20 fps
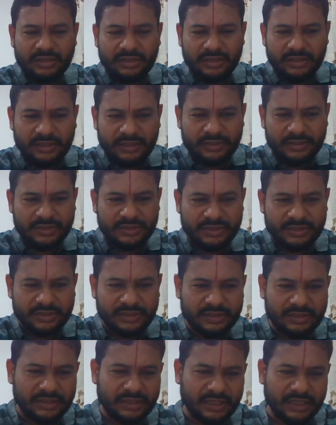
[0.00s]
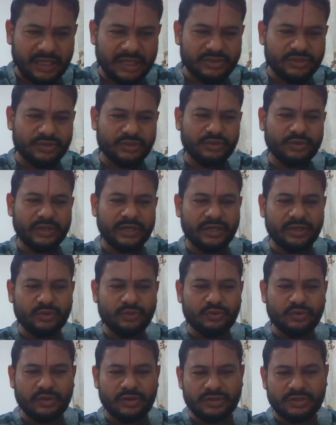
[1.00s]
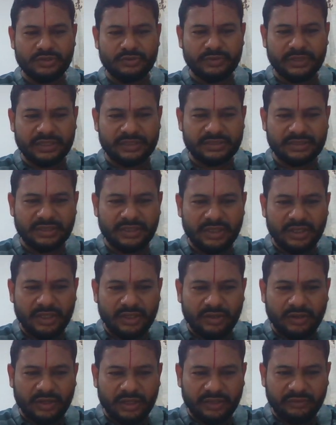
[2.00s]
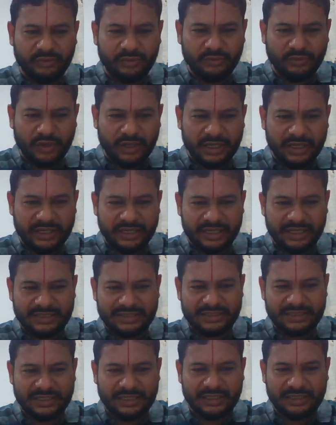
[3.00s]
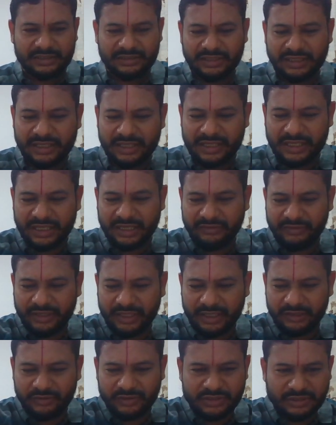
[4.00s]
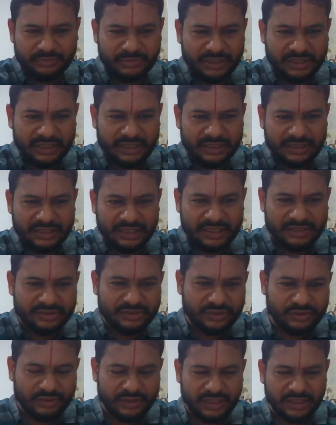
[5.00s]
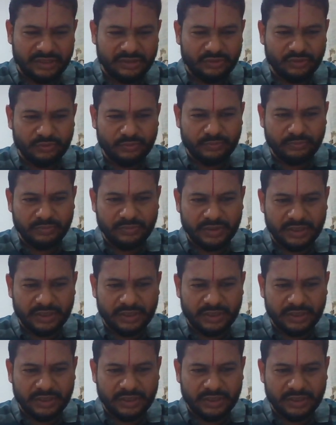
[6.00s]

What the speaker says: uh, so you get 2 cos 2x. Or if you want, let us say third derivative or something like that, so you can do